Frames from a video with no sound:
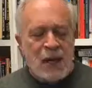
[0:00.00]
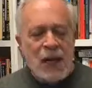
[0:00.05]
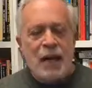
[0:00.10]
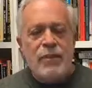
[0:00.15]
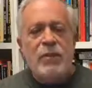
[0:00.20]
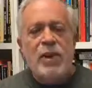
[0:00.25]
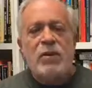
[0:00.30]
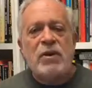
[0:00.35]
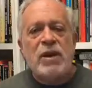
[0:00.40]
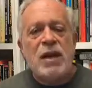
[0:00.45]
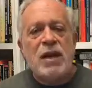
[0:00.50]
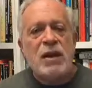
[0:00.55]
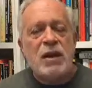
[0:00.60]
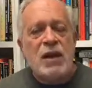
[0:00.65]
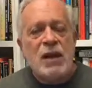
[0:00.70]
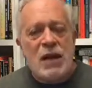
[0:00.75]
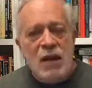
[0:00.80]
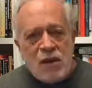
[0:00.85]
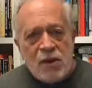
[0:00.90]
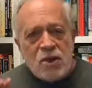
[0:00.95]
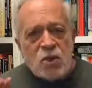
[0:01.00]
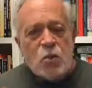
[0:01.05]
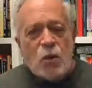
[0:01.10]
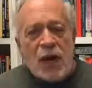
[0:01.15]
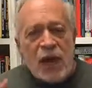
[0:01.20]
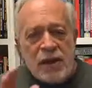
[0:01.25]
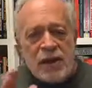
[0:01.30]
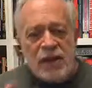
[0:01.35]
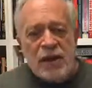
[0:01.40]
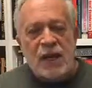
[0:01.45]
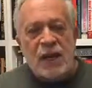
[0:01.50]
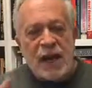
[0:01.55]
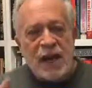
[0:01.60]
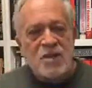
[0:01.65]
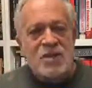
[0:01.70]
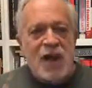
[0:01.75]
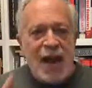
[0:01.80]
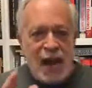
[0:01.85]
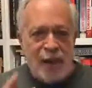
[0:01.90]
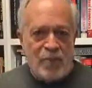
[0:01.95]
Melanie, here's what I think has
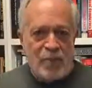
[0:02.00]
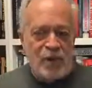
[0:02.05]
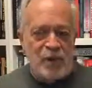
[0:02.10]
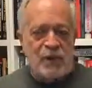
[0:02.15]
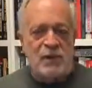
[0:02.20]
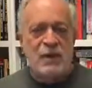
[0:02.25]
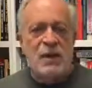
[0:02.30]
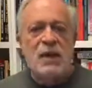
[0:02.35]
happened.